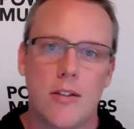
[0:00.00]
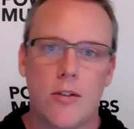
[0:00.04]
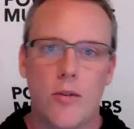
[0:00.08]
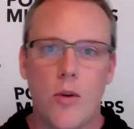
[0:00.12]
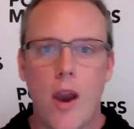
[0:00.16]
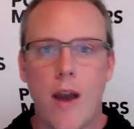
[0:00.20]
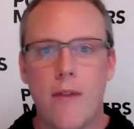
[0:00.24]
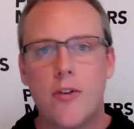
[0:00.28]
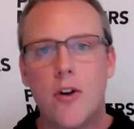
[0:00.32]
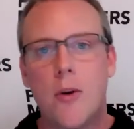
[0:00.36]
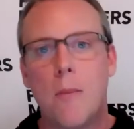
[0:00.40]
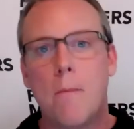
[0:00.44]
you
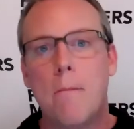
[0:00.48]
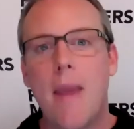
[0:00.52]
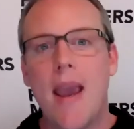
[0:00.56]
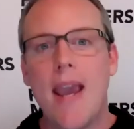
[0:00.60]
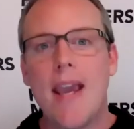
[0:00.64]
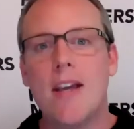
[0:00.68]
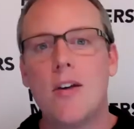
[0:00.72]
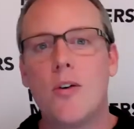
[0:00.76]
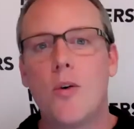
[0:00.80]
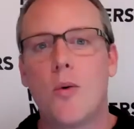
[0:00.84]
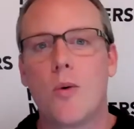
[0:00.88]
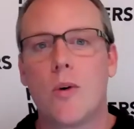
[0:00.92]
have your
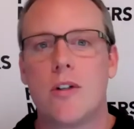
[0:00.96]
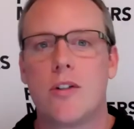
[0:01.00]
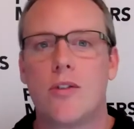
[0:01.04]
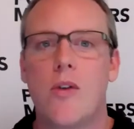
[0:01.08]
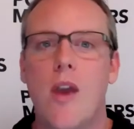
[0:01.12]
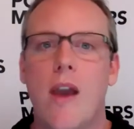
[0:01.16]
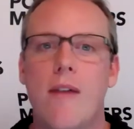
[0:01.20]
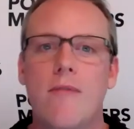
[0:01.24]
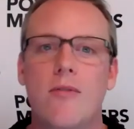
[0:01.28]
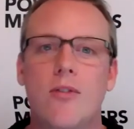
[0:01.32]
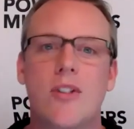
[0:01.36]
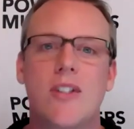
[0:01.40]
main course, you
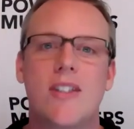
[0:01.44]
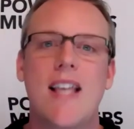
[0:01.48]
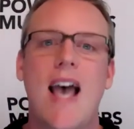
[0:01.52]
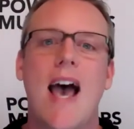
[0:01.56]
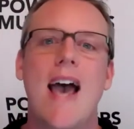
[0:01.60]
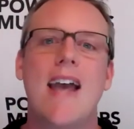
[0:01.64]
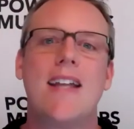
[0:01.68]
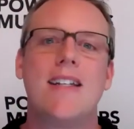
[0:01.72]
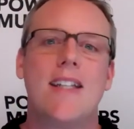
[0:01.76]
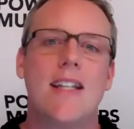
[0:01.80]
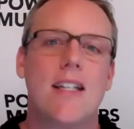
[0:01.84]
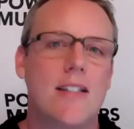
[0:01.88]
have your
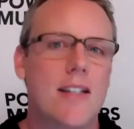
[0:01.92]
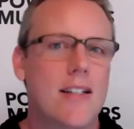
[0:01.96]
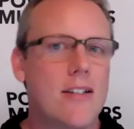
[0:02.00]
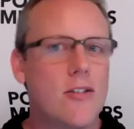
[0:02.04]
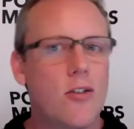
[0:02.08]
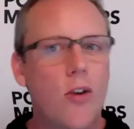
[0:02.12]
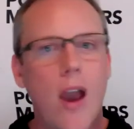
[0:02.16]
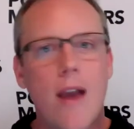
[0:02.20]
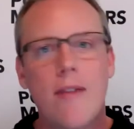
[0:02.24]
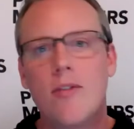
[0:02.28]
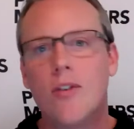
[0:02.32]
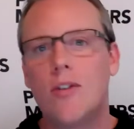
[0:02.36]
side dishes,
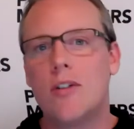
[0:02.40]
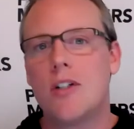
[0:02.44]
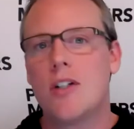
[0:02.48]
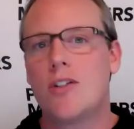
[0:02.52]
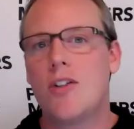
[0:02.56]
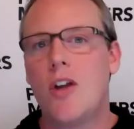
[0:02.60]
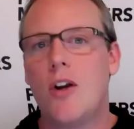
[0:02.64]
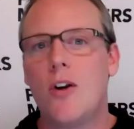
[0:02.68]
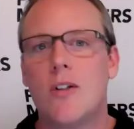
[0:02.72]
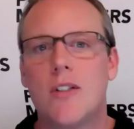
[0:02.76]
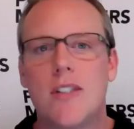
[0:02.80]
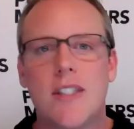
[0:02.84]
you have your
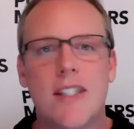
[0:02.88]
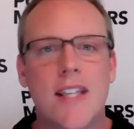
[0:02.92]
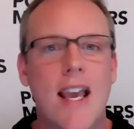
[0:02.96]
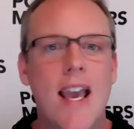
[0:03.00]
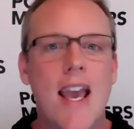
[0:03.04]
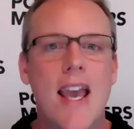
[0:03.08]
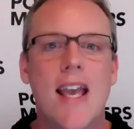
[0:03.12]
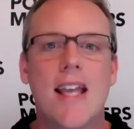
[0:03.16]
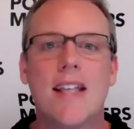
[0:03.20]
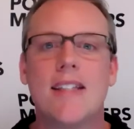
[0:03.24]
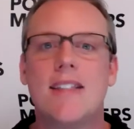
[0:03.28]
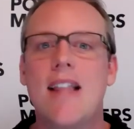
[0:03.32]
desserts.
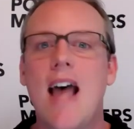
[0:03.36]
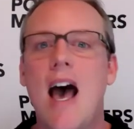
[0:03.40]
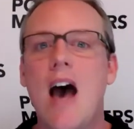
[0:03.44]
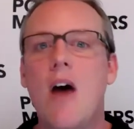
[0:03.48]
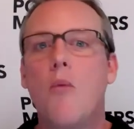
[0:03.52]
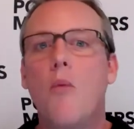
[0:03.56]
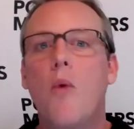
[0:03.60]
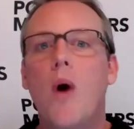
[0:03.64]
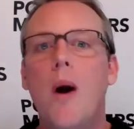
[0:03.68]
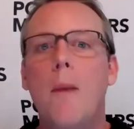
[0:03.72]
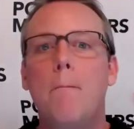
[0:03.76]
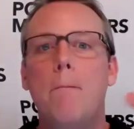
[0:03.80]
It's not
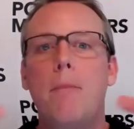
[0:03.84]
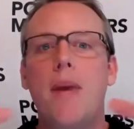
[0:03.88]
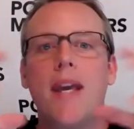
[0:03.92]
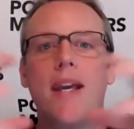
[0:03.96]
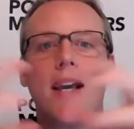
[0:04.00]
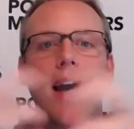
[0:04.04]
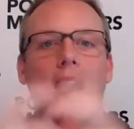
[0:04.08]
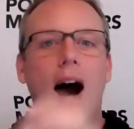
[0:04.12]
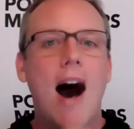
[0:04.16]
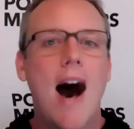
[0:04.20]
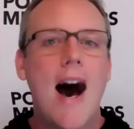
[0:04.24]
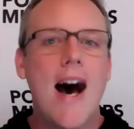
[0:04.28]
one big
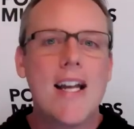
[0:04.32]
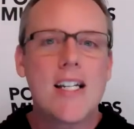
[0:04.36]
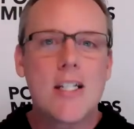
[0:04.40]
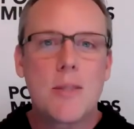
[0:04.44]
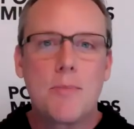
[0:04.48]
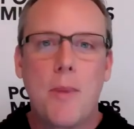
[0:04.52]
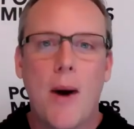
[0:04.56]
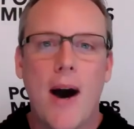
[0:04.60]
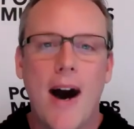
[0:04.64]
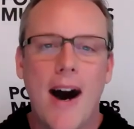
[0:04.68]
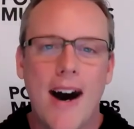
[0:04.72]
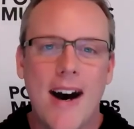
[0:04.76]

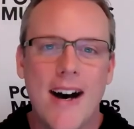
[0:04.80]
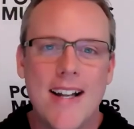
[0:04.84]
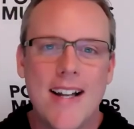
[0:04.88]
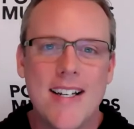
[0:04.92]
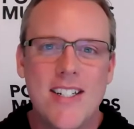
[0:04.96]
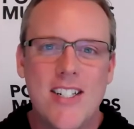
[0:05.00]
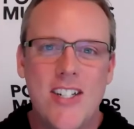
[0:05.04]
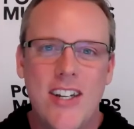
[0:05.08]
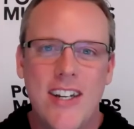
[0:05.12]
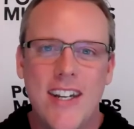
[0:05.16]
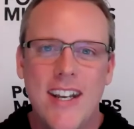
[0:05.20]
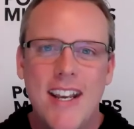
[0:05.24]

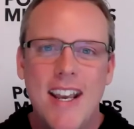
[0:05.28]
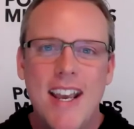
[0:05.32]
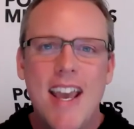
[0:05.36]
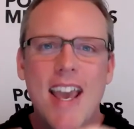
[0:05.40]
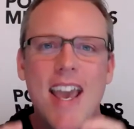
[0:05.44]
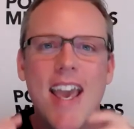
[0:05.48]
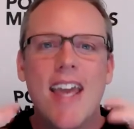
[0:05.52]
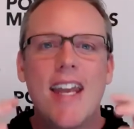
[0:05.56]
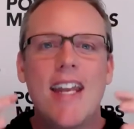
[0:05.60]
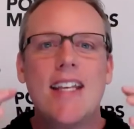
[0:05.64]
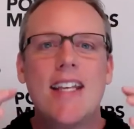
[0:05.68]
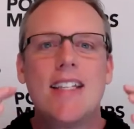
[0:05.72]
hodgepodge.
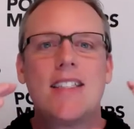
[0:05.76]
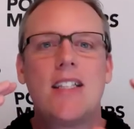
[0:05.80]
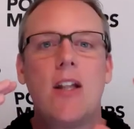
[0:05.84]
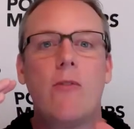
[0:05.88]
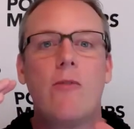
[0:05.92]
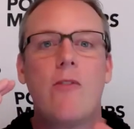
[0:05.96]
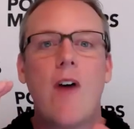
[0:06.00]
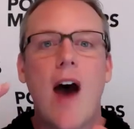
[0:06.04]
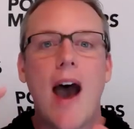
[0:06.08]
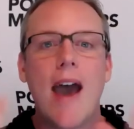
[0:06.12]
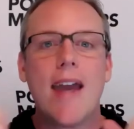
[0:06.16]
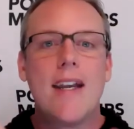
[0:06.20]
It is
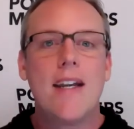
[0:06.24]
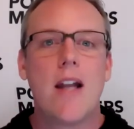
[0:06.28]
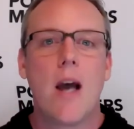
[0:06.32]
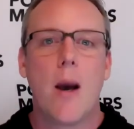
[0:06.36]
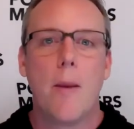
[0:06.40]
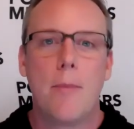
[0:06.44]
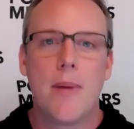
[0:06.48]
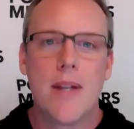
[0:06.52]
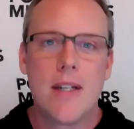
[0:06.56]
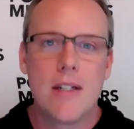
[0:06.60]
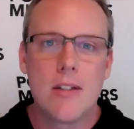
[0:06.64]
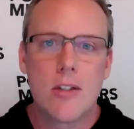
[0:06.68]
divided
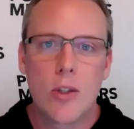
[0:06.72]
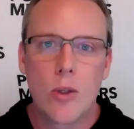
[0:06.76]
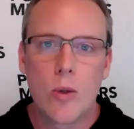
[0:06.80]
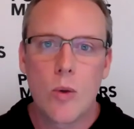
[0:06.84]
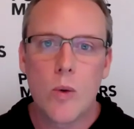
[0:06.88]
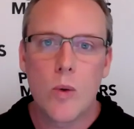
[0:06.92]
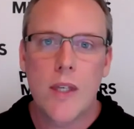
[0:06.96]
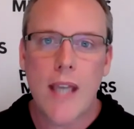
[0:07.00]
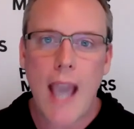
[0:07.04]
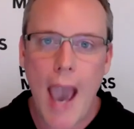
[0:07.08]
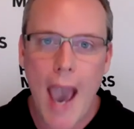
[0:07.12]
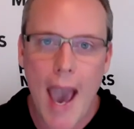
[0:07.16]
up into
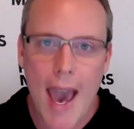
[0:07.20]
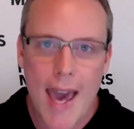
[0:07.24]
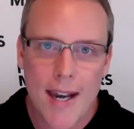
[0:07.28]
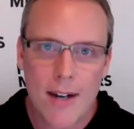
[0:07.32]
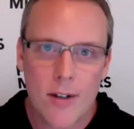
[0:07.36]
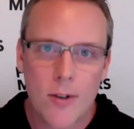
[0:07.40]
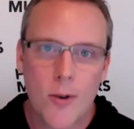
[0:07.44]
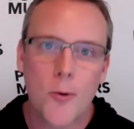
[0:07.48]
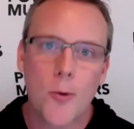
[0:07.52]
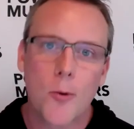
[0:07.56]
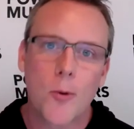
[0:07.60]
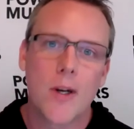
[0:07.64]

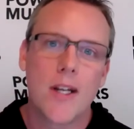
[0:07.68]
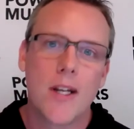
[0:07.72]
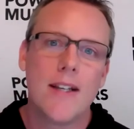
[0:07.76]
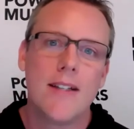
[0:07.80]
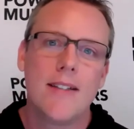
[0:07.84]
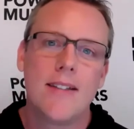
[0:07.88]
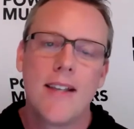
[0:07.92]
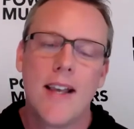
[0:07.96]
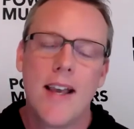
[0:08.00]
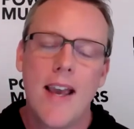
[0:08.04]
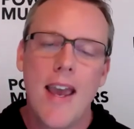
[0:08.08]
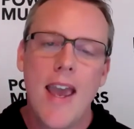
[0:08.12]

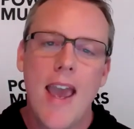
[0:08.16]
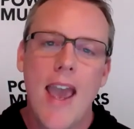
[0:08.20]
categories.